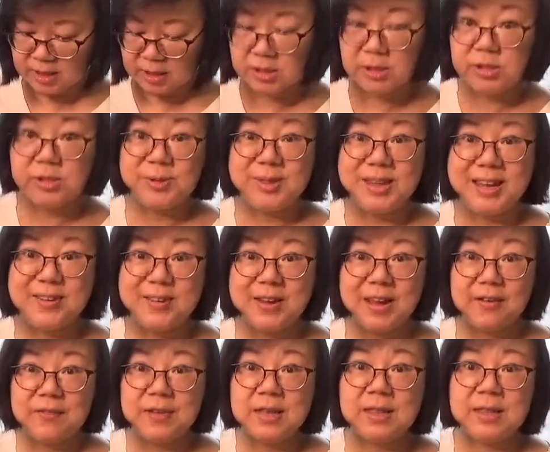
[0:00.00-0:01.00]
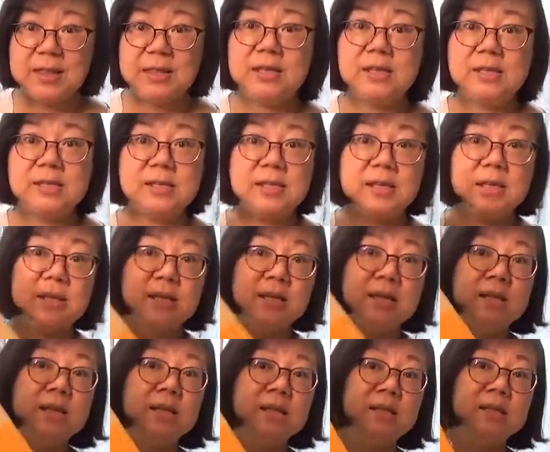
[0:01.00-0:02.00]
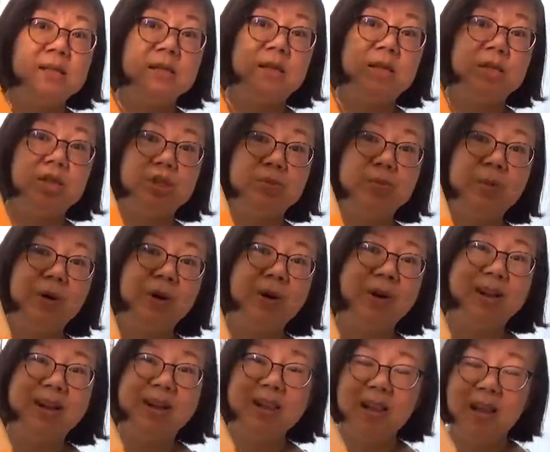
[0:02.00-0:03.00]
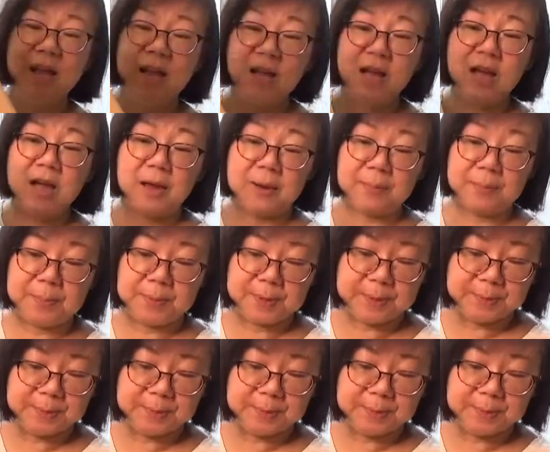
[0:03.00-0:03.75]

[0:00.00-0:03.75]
So there you have it. This is a small harp